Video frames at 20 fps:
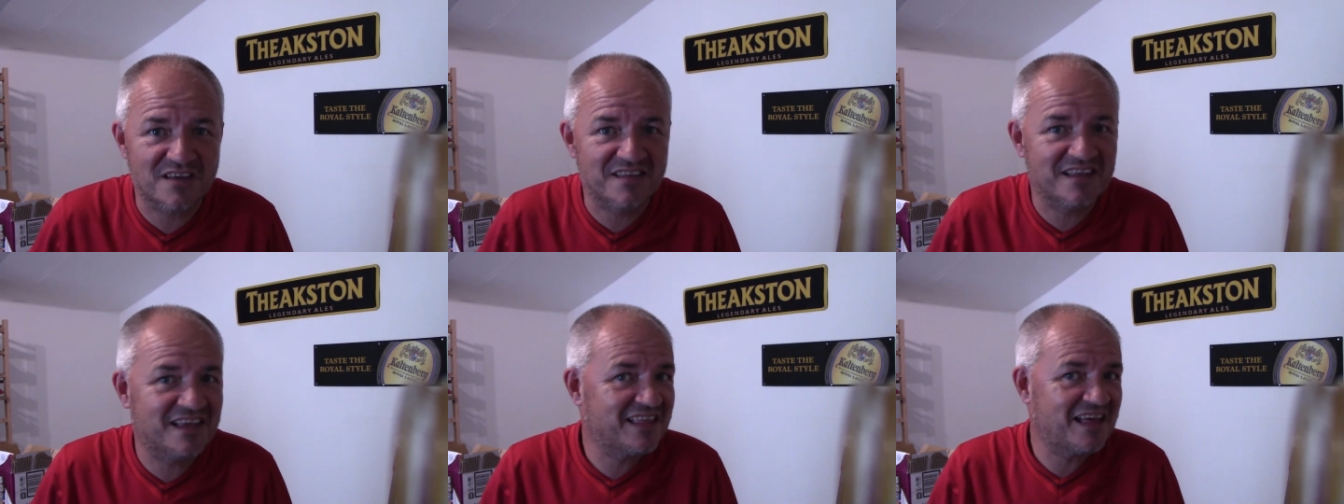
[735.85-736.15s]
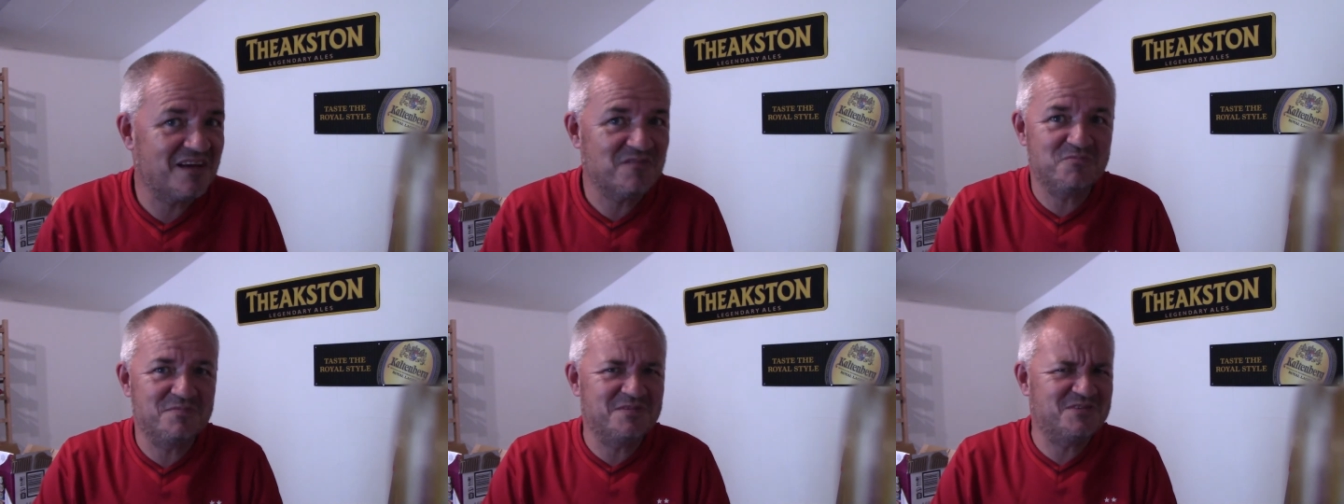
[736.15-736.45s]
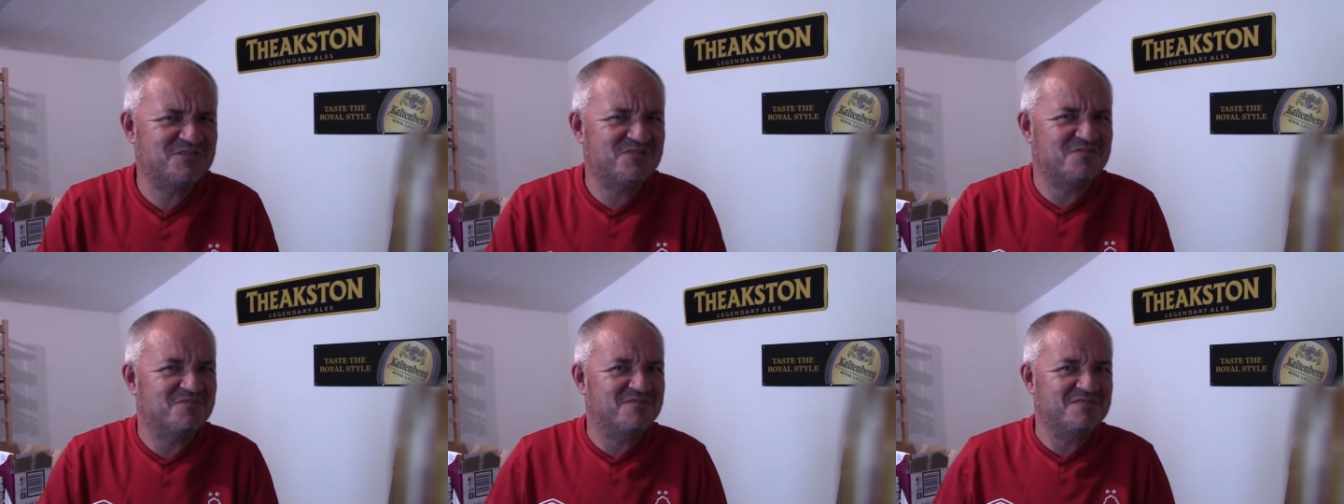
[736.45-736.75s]
Now that would be
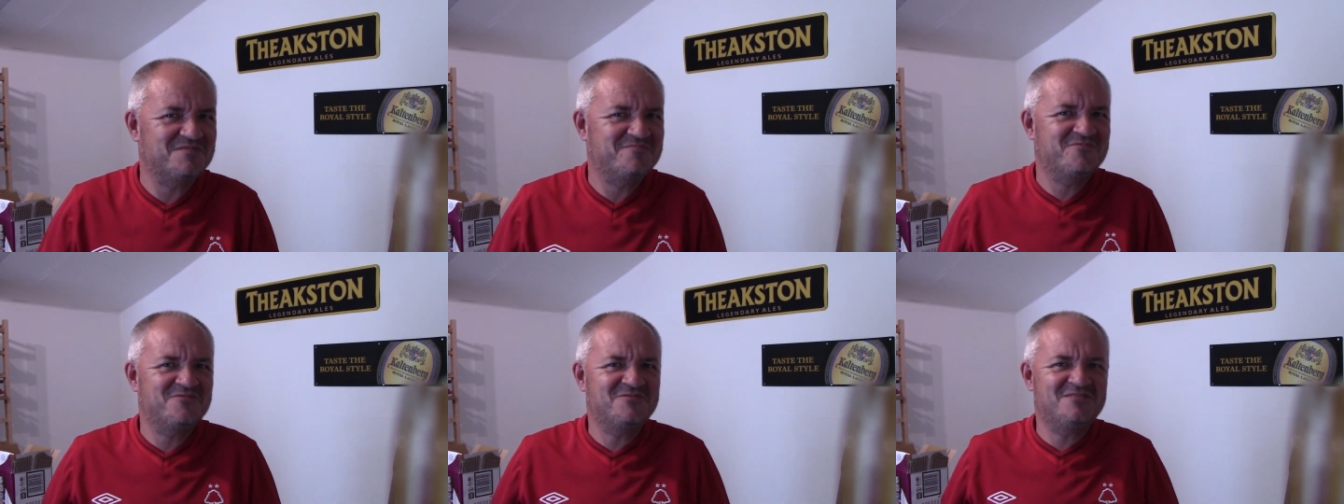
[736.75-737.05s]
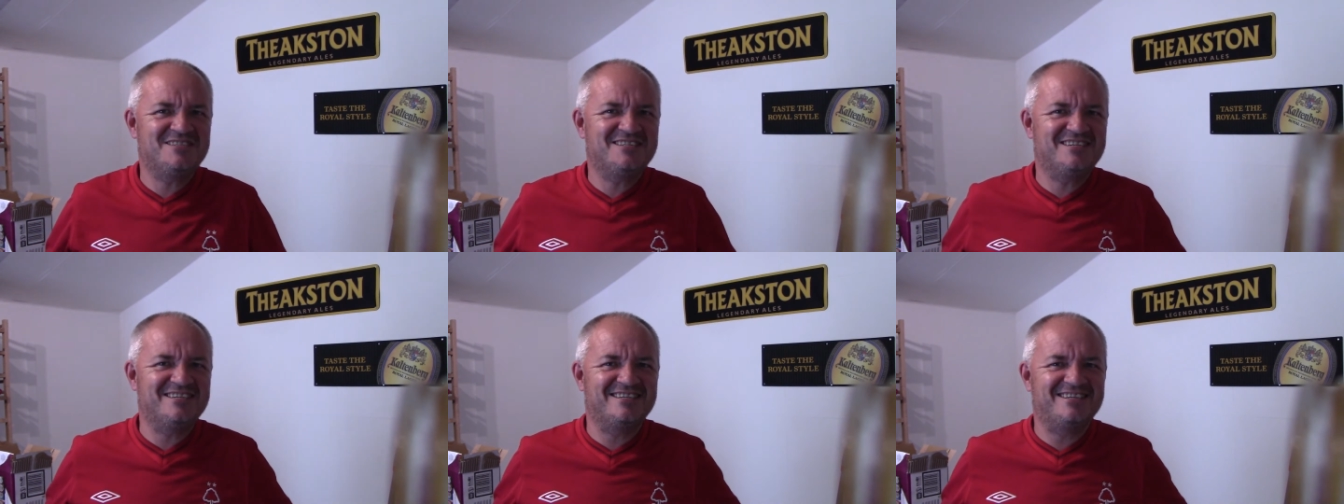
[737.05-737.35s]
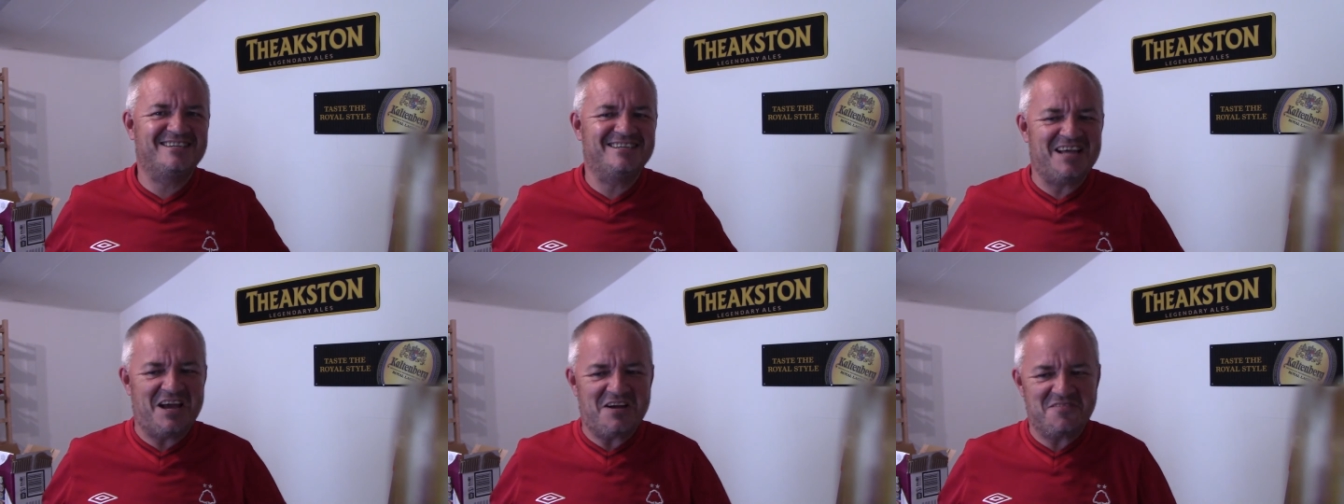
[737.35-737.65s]
something, wouldn't it?
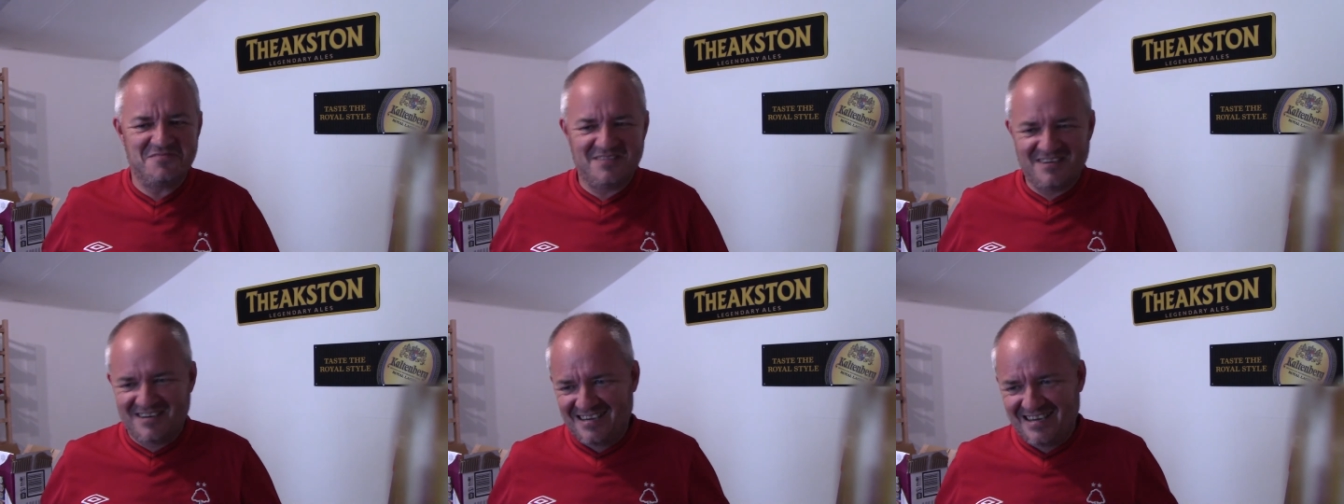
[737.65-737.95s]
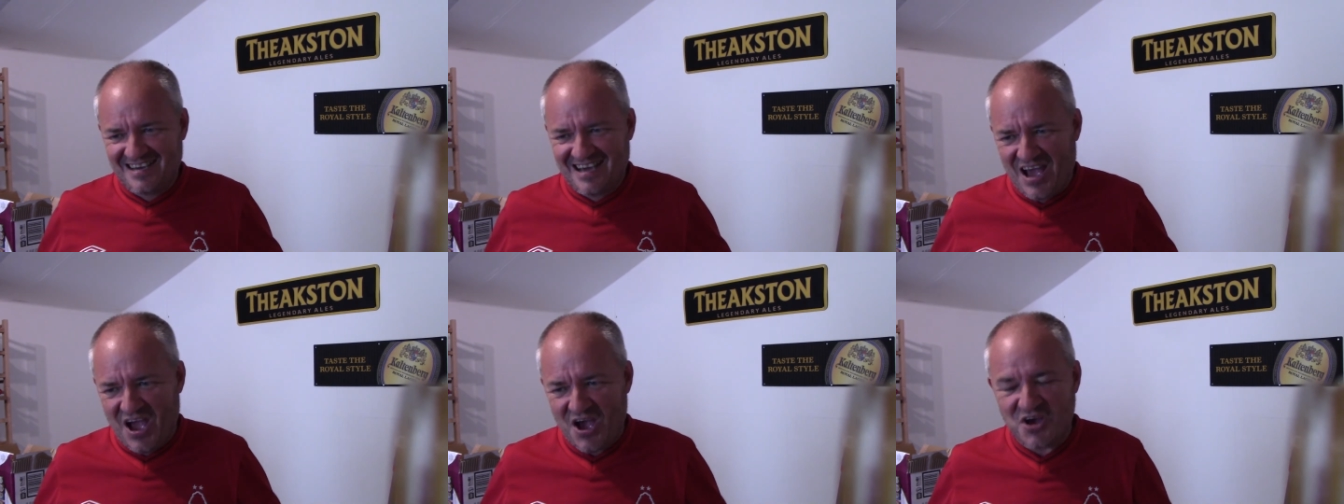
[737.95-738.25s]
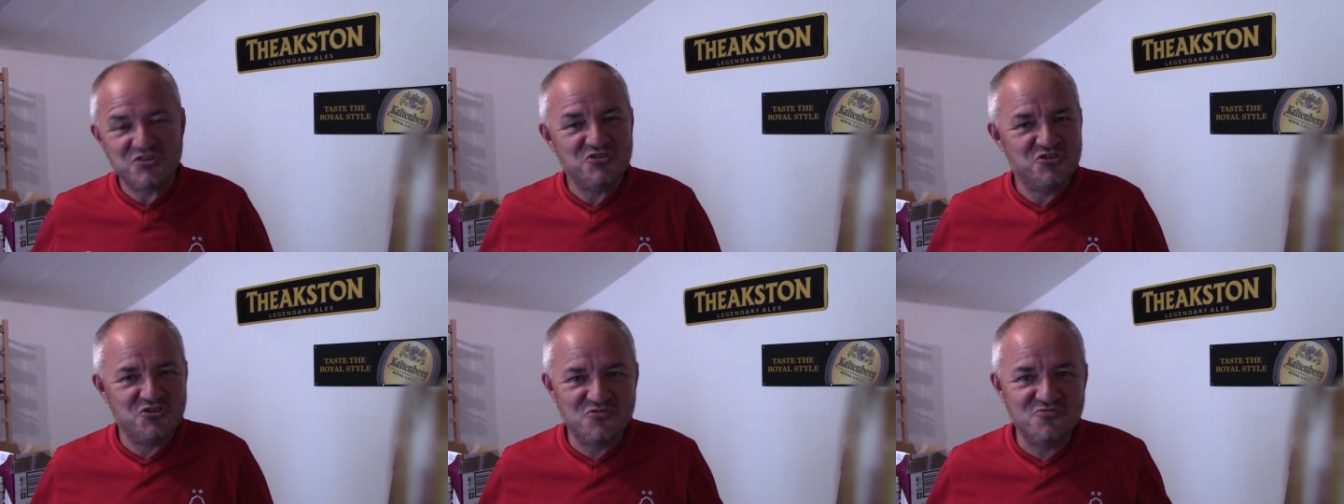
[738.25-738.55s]
You know,
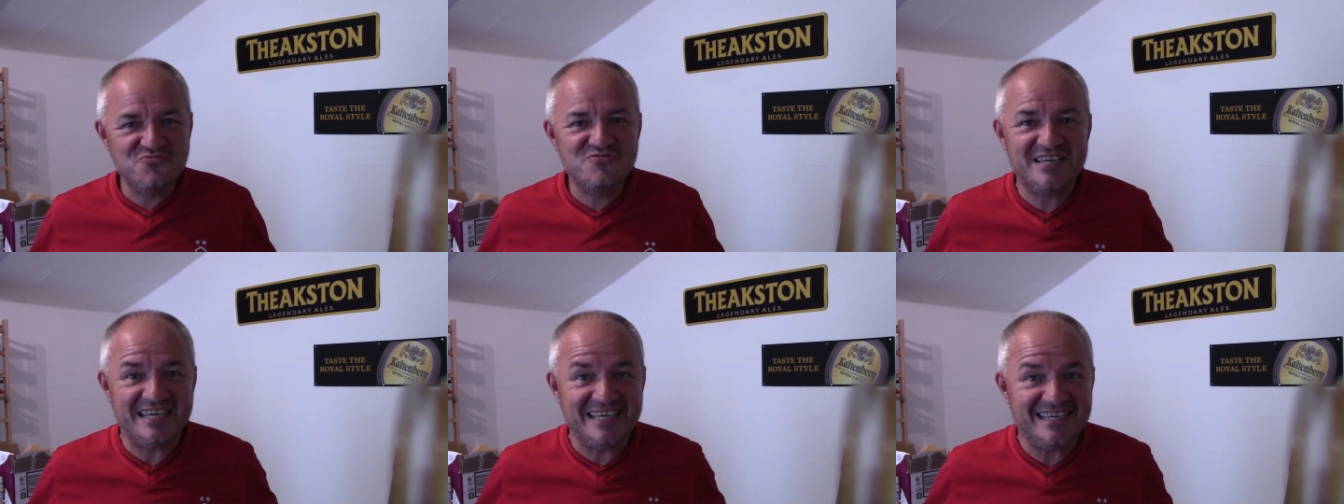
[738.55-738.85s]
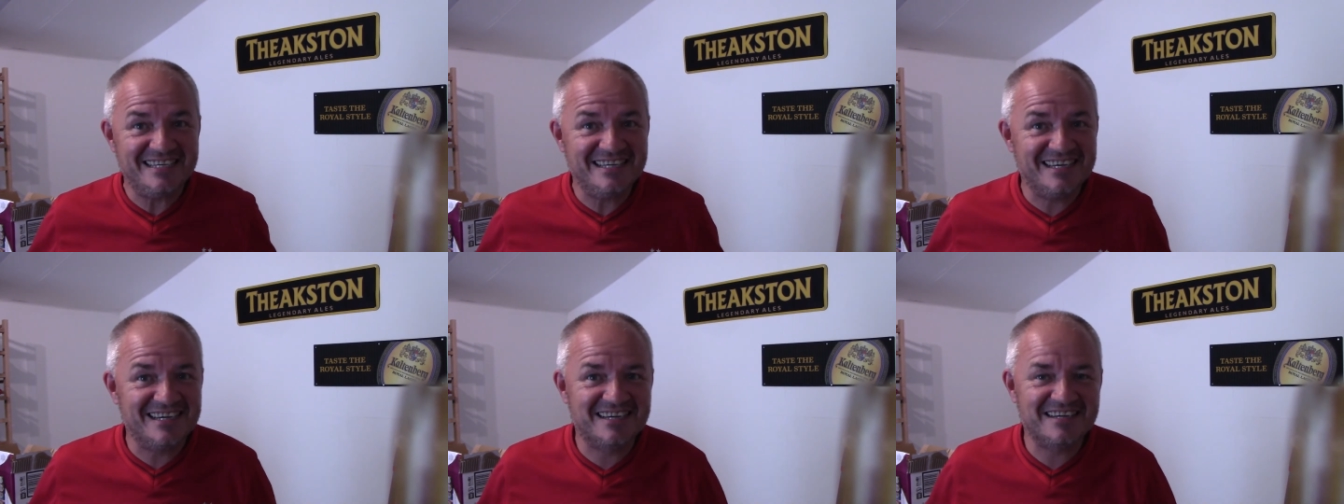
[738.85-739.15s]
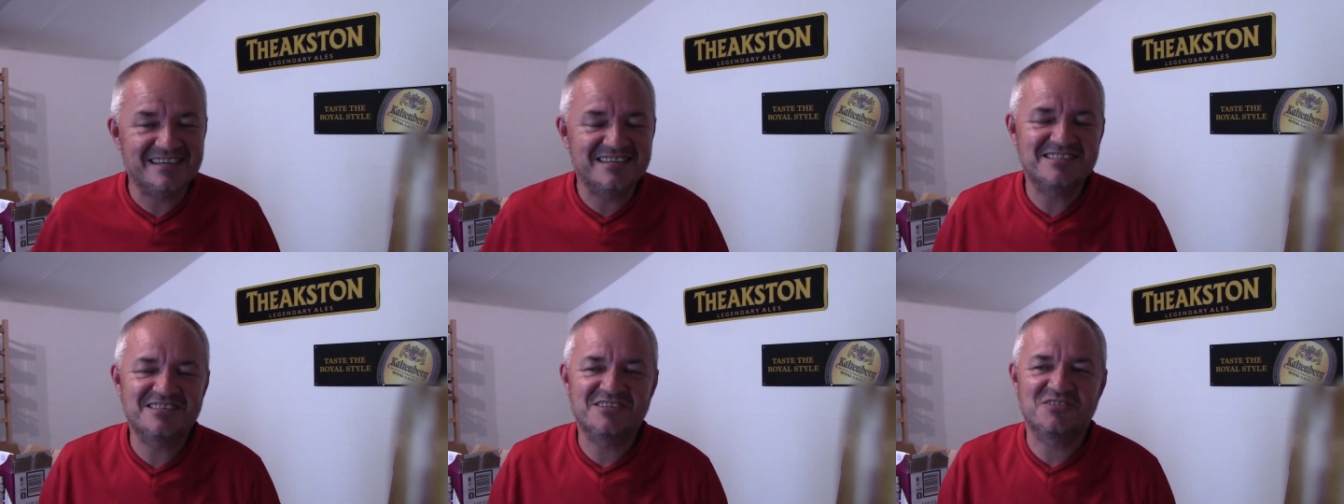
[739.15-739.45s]
unique
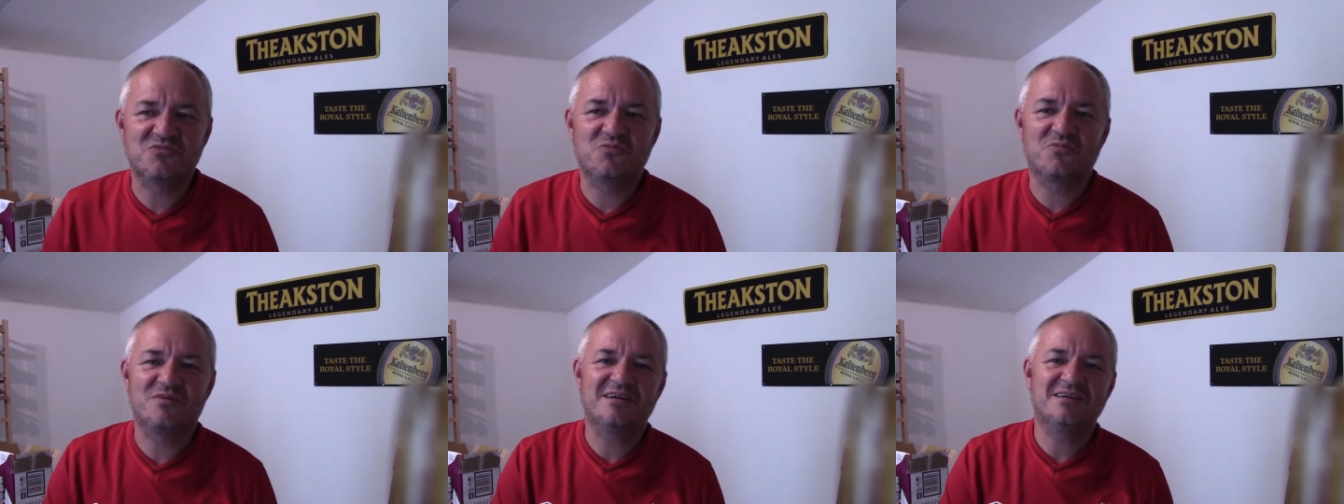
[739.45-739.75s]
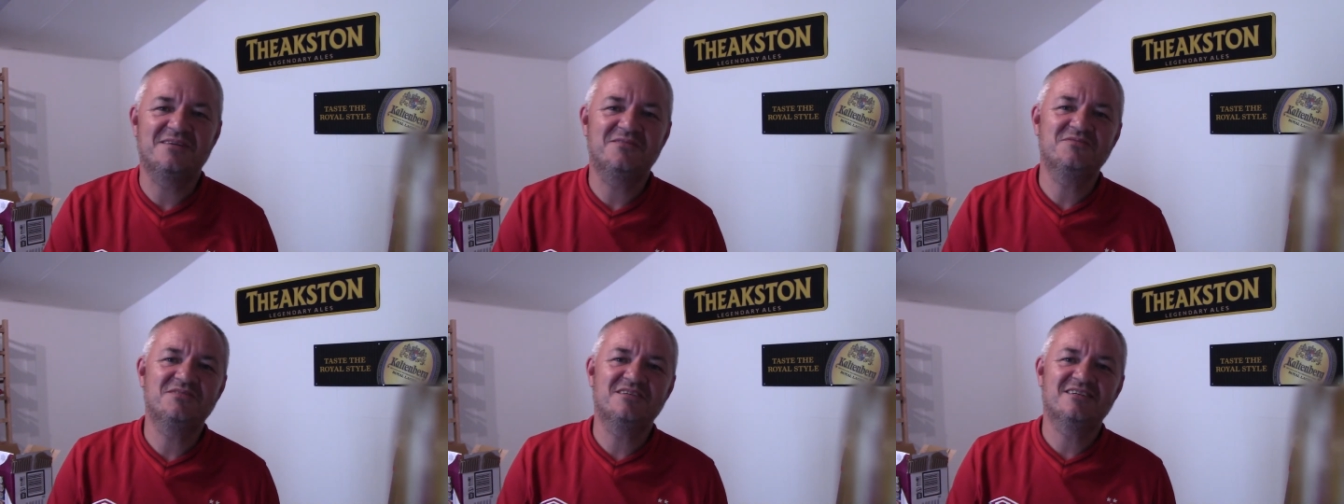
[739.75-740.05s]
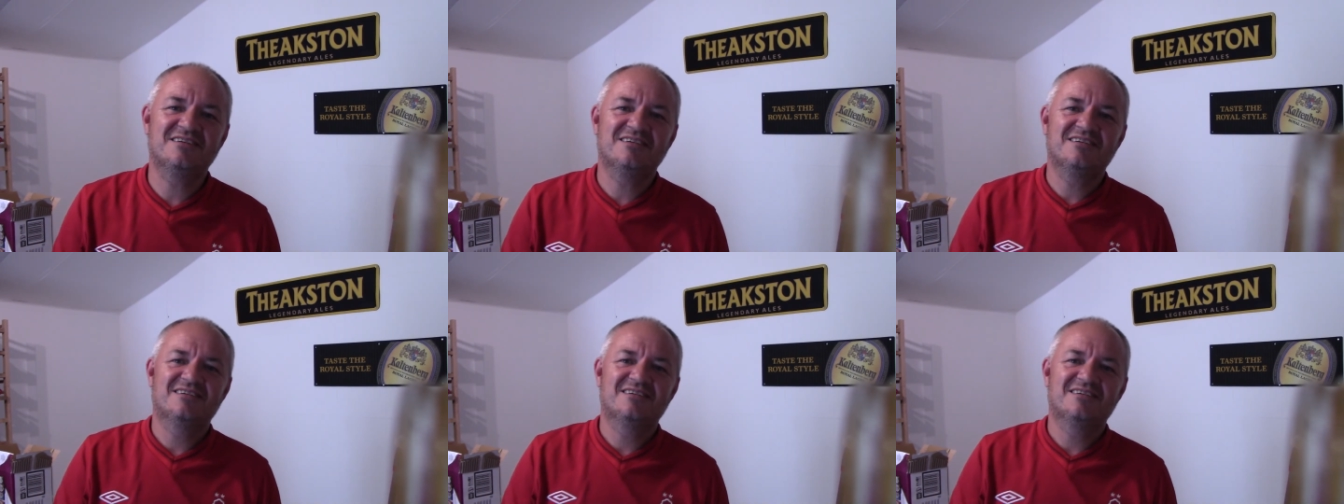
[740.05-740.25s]
to the world.